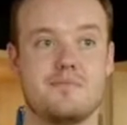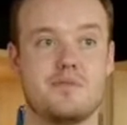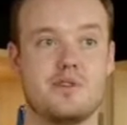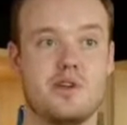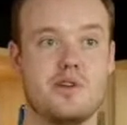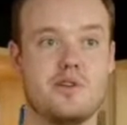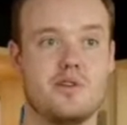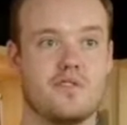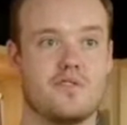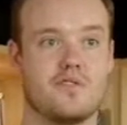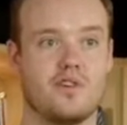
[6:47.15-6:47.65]

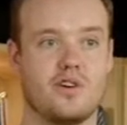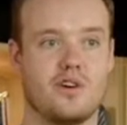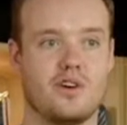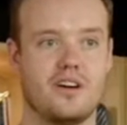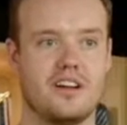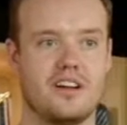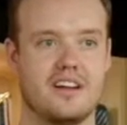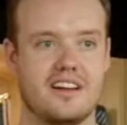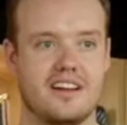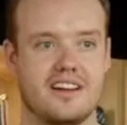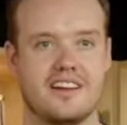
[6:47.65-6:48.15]

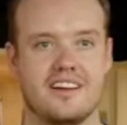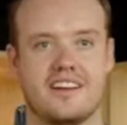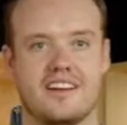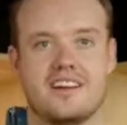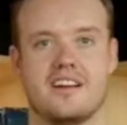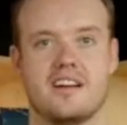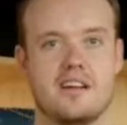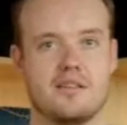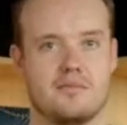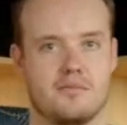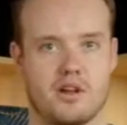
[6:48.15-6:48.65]
Beautiful.
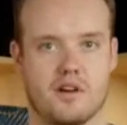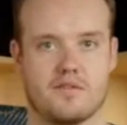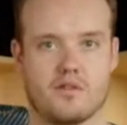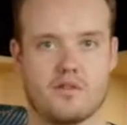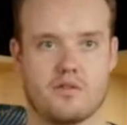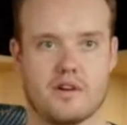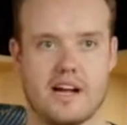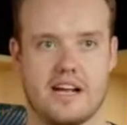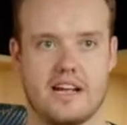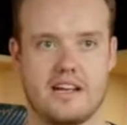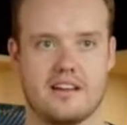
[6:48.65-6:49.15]

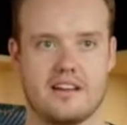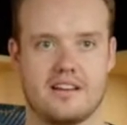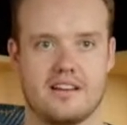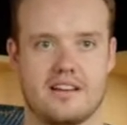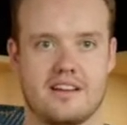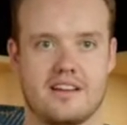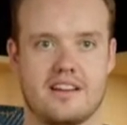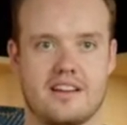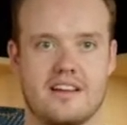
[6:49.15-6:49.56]
Beautiful, right?